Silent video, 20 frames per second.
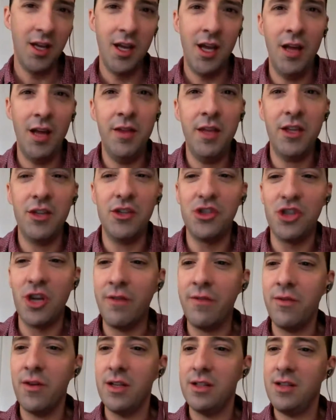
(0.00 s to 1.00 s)
I think
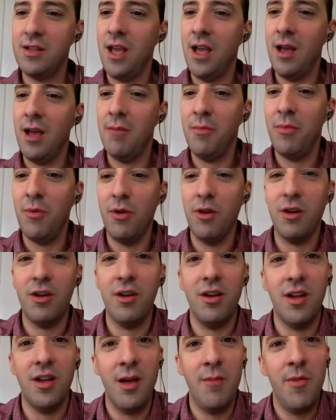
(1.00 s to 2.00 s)
Jeffrey Tambor
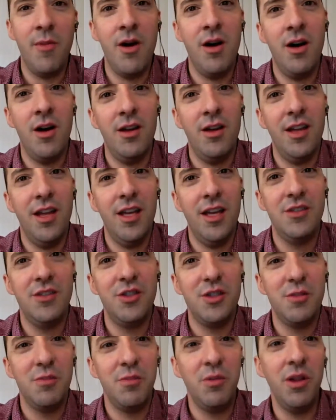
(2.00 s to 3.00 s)
could come on and
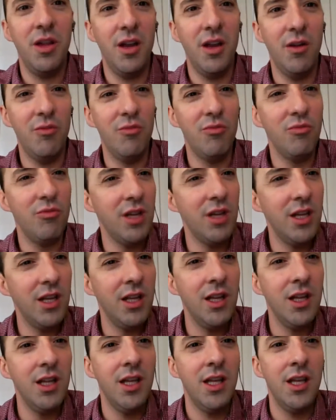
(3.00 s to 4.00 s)
just play a
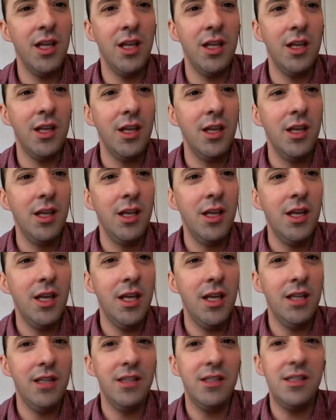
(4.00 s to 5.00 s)
really
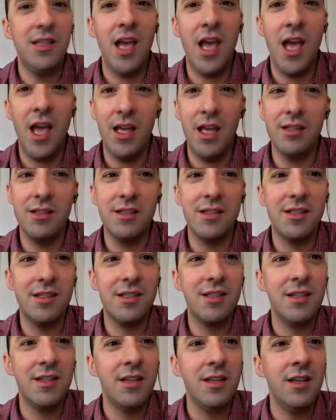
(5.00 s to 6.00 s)

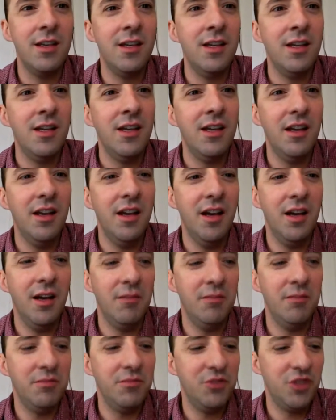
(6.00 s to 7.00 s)
intense,
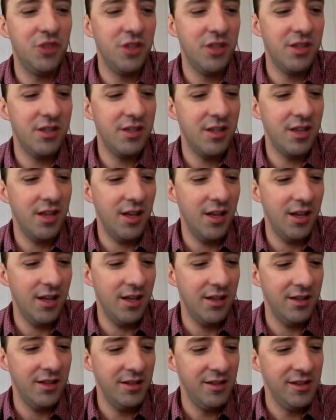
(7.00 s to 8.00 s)
um, just
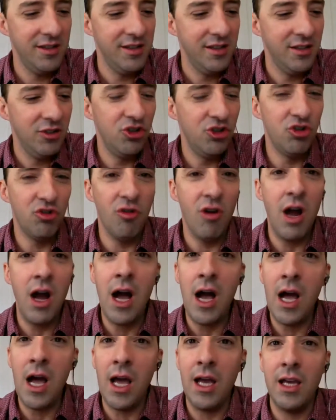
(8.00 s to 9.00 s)
uh,
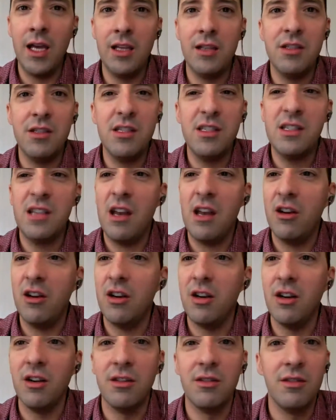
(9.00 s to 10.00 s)
dry
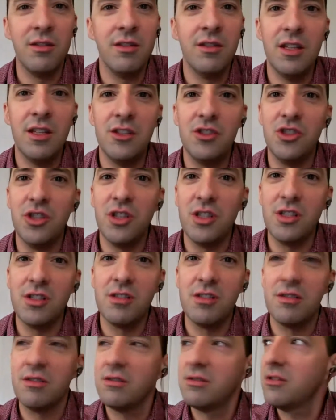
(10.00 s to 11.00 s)
senator that
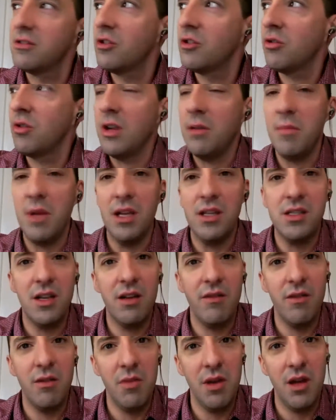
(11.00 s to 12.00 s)
just cremates
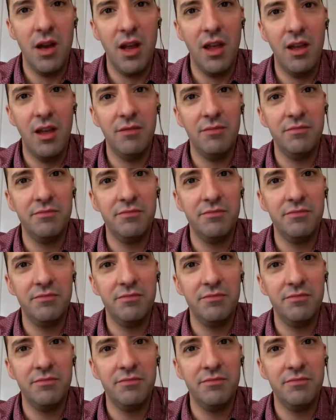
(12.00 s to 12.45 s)
everybody.